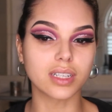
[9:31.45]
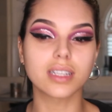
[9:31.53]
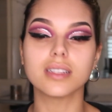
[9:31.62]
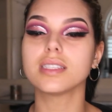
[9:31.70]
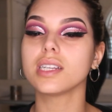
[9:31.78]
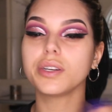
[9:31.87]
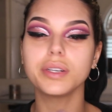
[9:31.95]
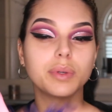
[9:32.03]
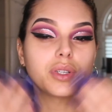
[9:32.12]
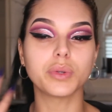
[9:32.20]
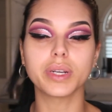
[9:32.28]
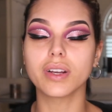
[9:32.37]
Considering
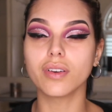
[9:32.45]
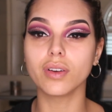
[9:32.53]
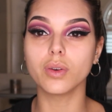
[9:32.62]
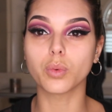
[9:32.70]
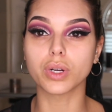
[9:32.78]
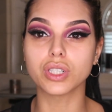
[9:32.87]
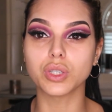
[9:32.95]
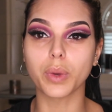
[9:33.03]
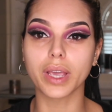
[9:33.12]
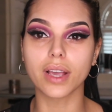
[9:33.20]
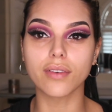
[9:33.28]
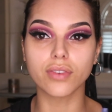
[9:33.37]
we're
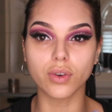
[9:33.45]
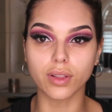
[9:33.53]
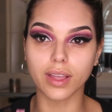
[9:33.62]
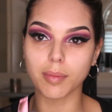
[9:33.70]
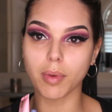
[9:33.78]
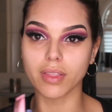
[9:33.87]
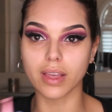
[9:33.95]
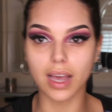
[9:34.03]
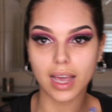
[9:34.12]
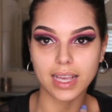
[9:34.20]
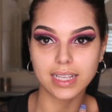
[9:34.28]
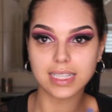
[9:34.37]
doing full glam on the
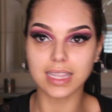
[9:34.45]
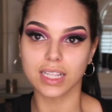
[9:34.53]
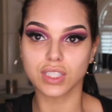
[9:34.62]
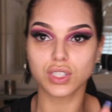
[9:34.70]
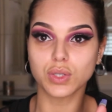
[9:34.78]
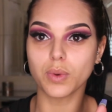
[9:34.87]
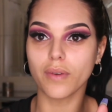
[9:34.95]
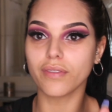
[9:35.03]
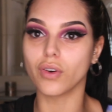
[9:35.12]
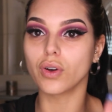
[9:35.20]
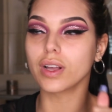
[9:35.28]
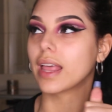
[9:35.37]
eyes, let's do
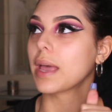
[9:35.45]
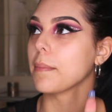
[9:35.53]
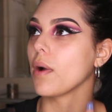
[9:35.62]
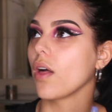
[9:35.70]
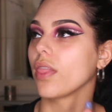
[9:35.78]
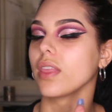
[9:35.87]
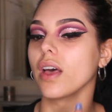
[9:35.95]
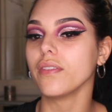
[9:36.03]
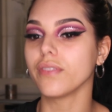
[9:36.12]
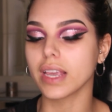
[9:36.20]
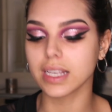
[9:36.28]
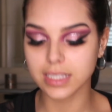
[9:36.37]
full glam on the
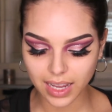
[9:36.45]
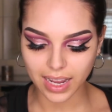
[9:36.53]
face.